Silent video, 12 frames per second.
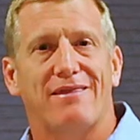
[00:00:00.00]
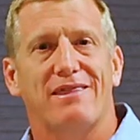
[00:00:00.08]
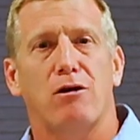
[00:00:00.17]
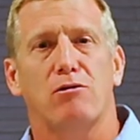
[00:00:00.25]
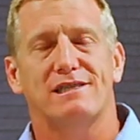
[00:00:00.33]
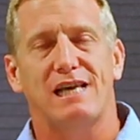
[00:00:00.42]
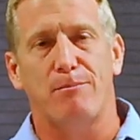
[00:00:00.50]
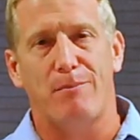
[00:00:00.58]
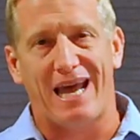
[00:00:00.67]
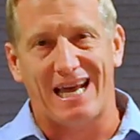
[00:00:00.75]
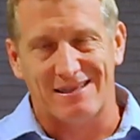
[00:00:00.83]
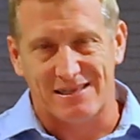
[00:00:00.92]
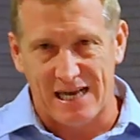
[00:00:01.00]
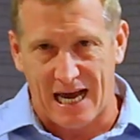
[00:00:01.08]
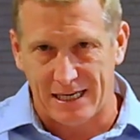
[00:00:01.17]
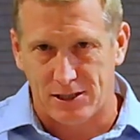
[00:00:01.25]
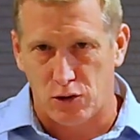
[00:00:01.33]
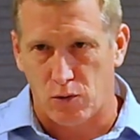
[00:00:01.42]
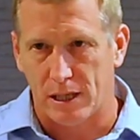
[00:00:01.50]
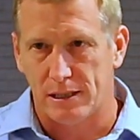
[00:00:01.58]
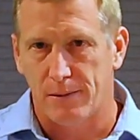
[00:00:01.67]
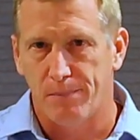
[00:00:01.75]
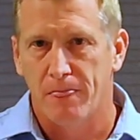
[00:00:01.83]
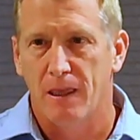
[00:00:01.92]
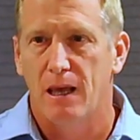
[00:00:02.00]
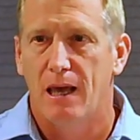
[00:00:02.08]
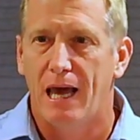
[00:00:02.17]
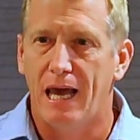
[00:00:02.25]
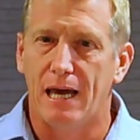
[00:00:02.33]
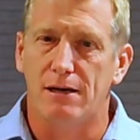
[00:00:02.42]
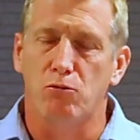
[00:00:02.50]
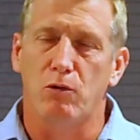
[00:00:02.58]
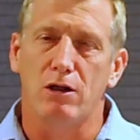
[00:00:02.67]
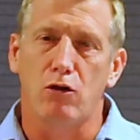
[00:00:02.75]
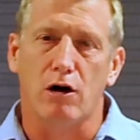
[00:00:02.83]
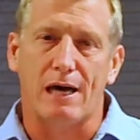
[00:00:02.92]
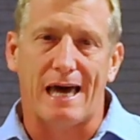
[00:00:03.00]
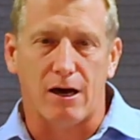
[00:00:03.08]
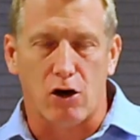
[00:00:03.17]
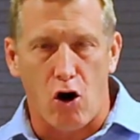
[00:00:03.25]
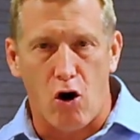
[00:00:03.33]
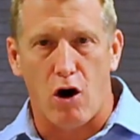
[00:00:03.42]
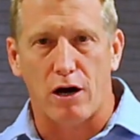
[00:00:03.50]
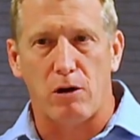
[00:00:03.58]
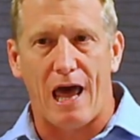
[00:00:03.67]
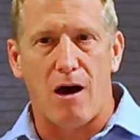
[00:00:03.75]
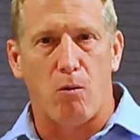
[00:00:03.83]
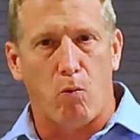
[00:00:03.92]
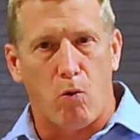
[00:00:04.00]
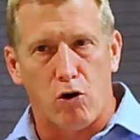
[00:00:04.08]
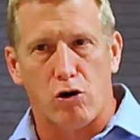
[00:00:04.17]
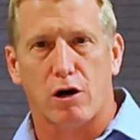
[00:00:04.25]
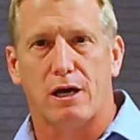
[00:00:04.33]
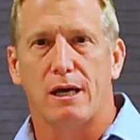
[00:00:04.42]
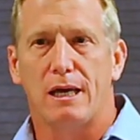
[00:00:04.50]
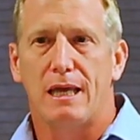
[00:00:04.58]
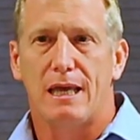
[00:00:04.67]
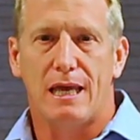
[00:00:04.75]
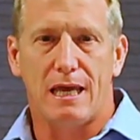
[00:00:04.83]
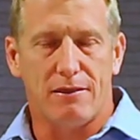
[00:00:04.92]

there is a man side to it. And we look at God at work in